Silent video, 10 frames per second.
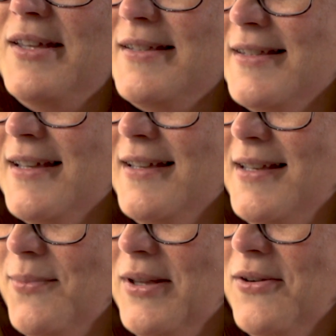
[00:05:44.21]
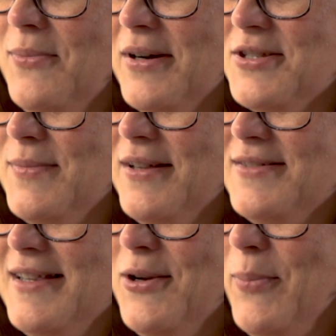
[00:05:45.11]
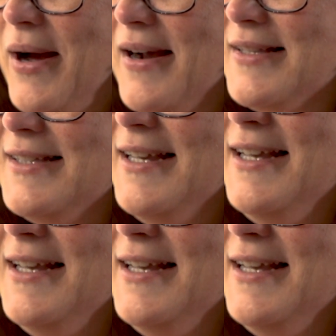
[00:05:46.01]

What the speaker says: these yummy little marshmallows in their box.